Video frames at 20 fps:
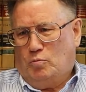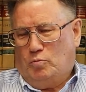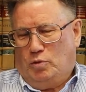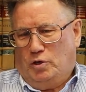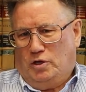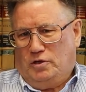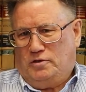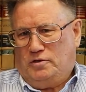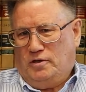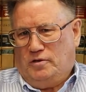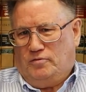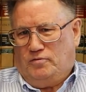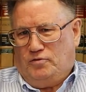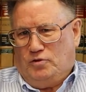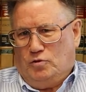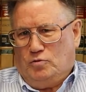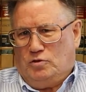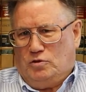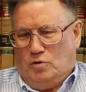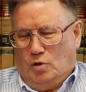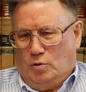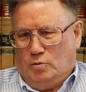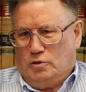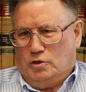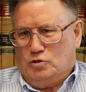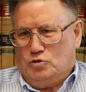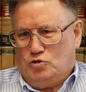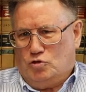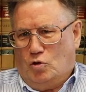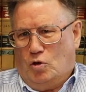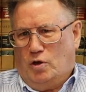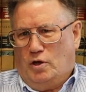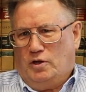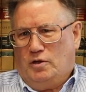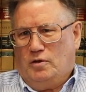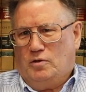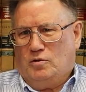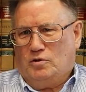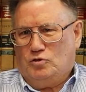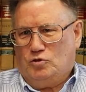But if you don't
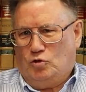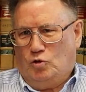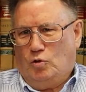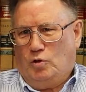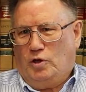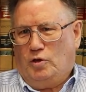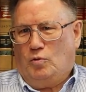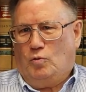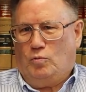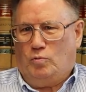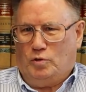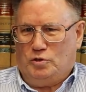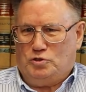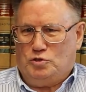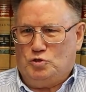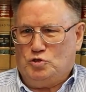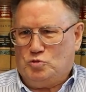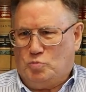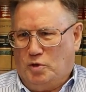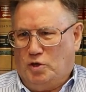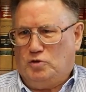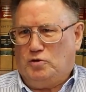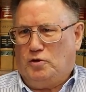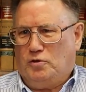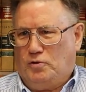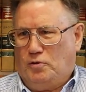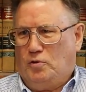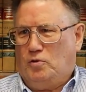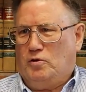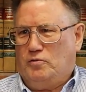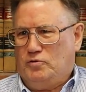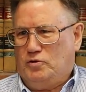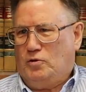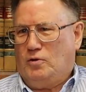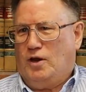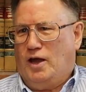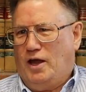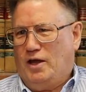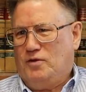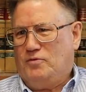enjoy doing what you spend a third of
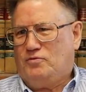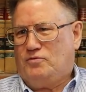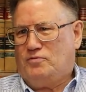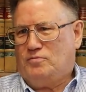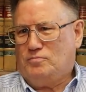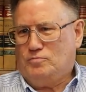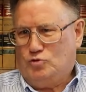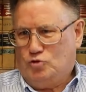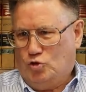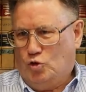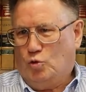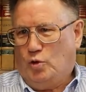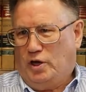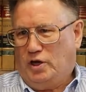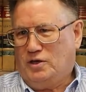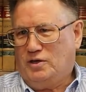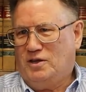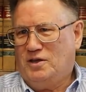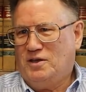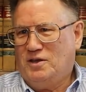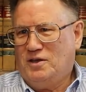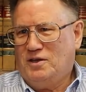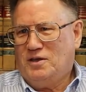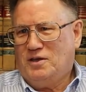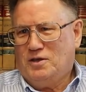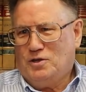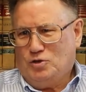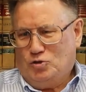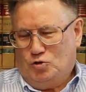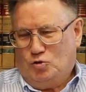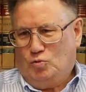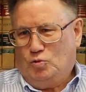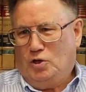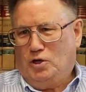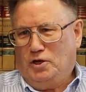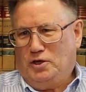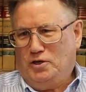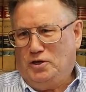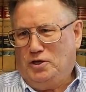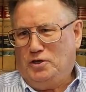your life doing, you
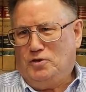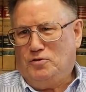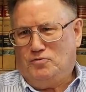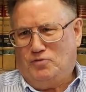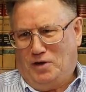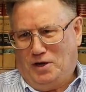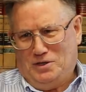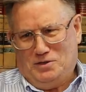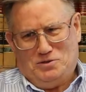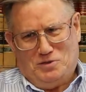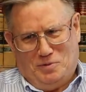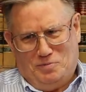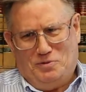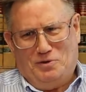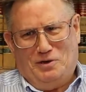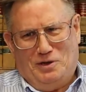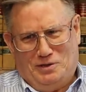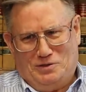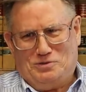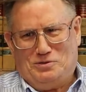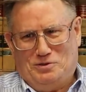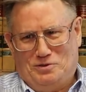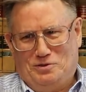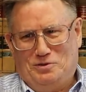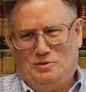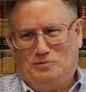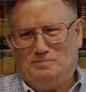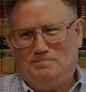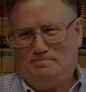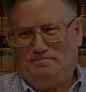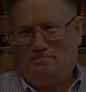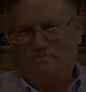really need to find something else to do.